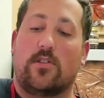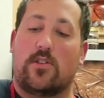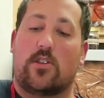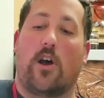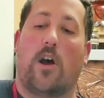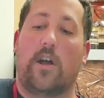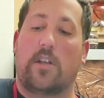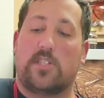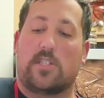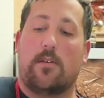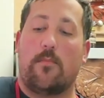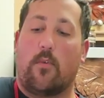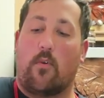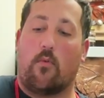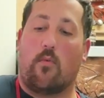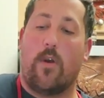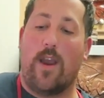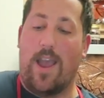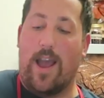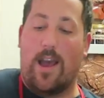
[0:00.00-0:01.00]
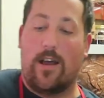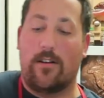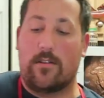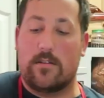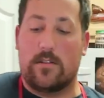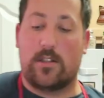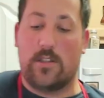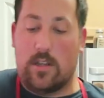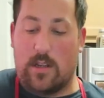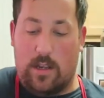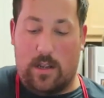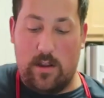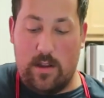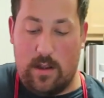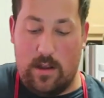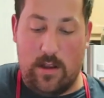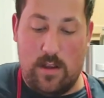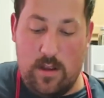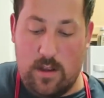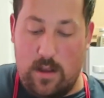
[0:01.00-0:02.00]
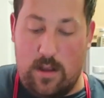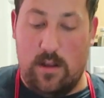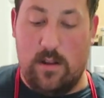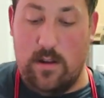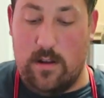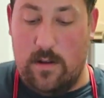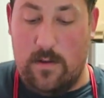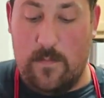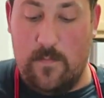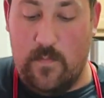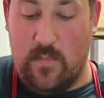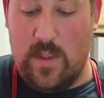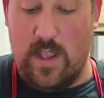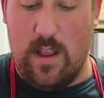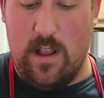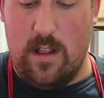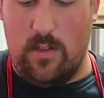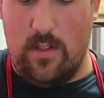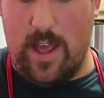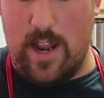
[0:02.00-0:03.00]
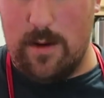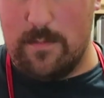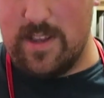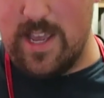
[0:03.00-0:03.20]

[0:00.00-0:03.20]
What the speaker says: Toss them around. Let